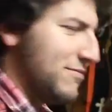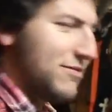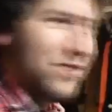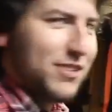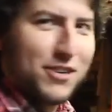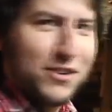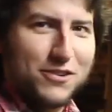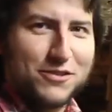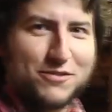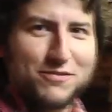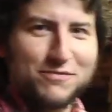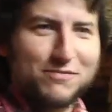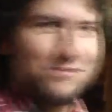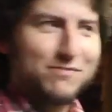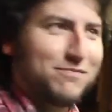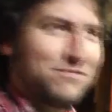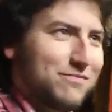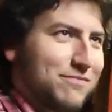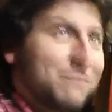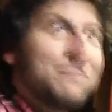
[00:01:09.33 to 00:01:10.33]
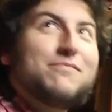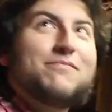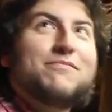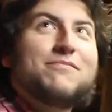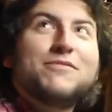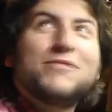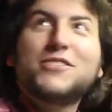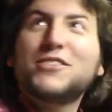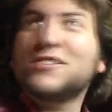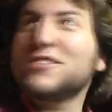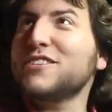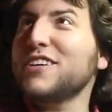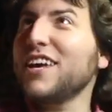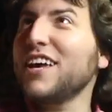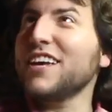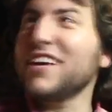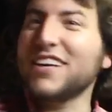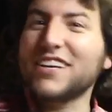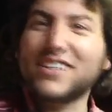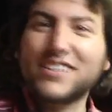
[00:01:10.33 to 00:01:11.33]
So. And how do you
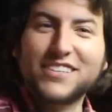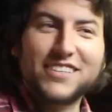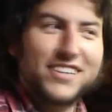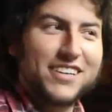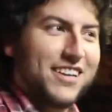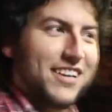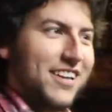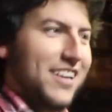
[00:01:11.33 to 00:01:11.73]
know Christian?